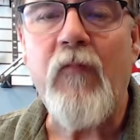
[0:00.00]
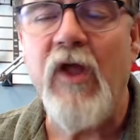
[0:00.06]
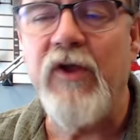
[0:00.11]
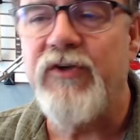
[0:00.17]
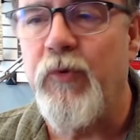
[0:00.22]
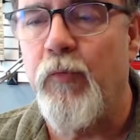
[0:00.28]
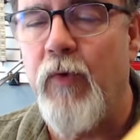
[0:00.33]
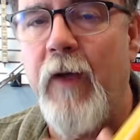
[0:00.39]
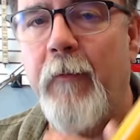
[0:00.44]

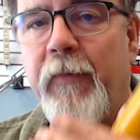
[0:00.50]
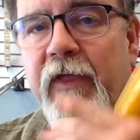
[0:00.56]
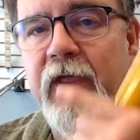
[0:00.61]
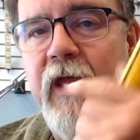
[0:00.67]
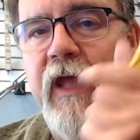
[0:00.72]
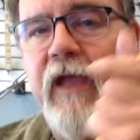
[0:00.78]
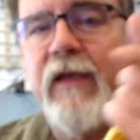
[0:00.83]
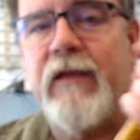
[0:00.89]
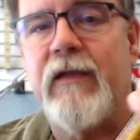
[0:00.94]
to
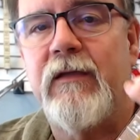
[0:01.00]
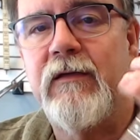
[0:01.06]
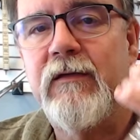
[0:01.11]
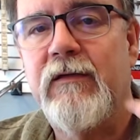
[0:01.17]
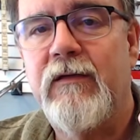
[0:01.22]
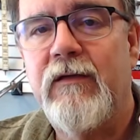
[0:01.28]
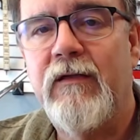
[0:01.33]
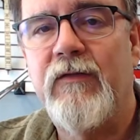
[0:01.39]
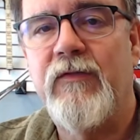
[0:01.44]
replicate
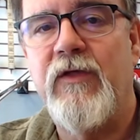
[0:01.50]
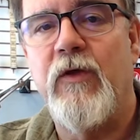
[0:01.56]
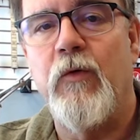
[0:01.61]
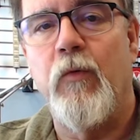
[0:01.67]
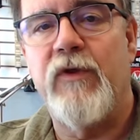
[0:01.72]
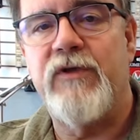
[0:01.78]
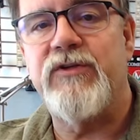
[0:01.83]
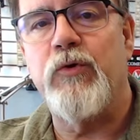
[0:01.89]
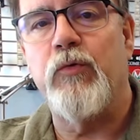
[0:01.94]
the
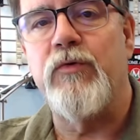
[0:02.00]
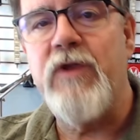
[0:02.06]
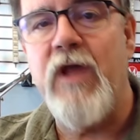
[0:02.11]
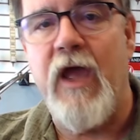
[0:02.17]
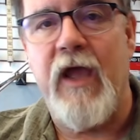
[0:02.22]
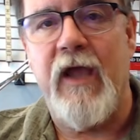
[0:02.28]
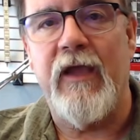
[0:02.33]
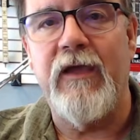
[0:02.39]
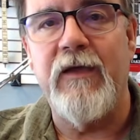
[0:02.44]
original neck.